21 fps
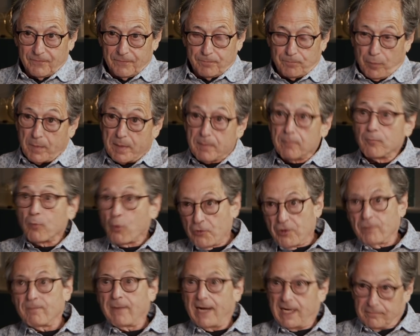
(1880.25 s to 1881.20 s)
probably more
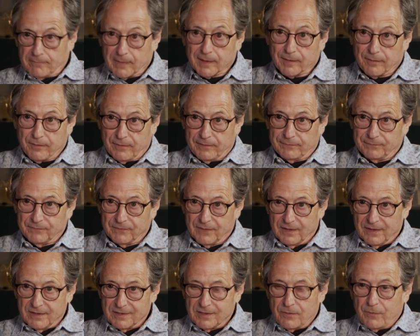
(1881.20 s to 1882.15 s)
than by a month.
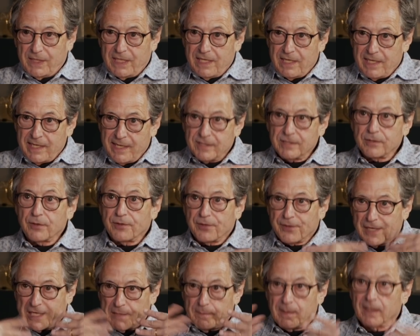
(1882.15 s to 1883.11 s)
So we need to
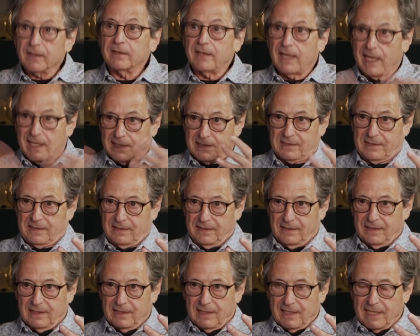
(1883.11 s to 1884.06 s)
think about that.
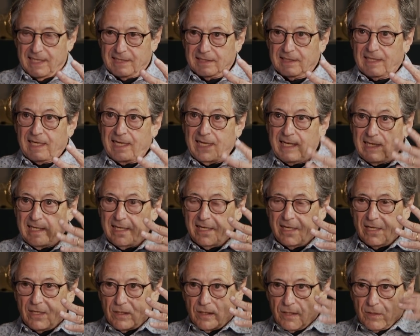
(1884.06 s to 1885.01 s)
And again,
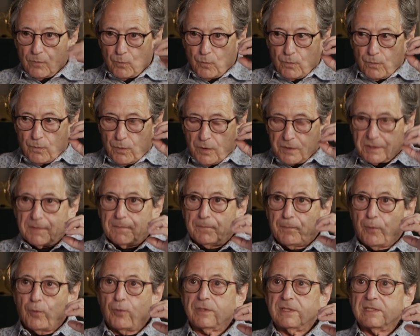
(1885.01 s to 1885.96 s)
what's
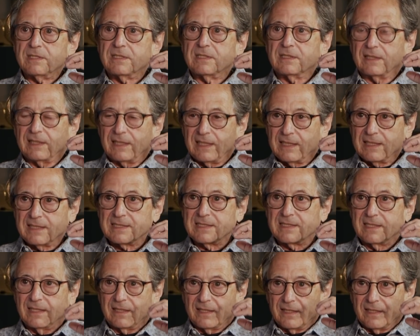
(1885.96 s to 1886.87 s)
important is